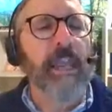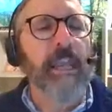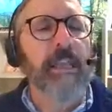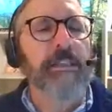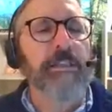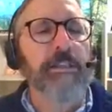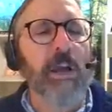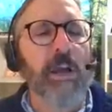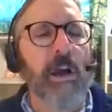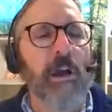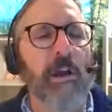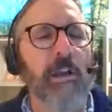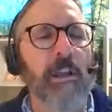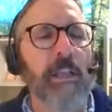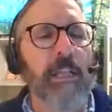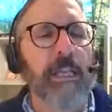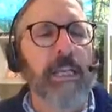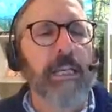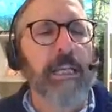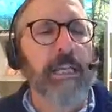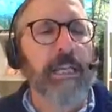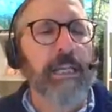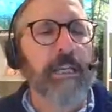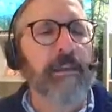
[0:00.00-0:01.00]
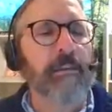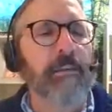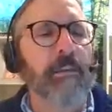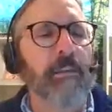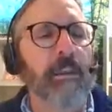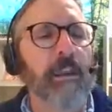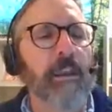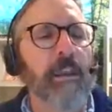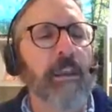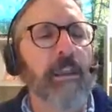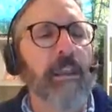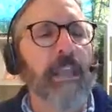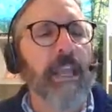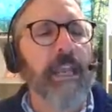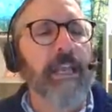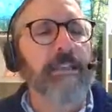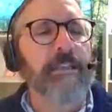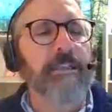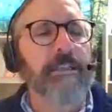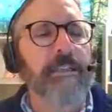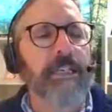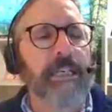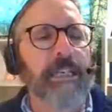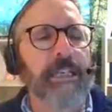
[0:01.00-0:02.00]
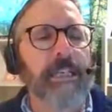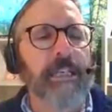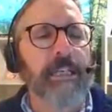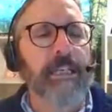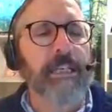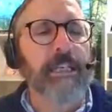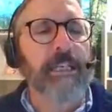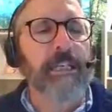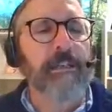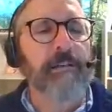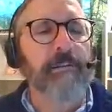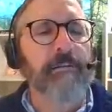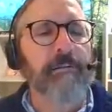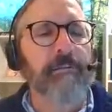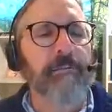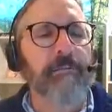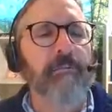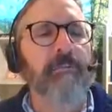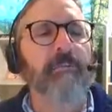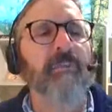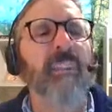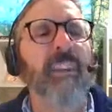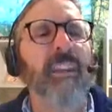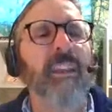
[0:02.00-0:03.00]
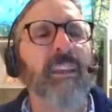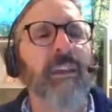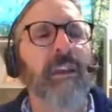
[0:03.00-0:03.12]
Thanks, Harley. Thanks, Leiden.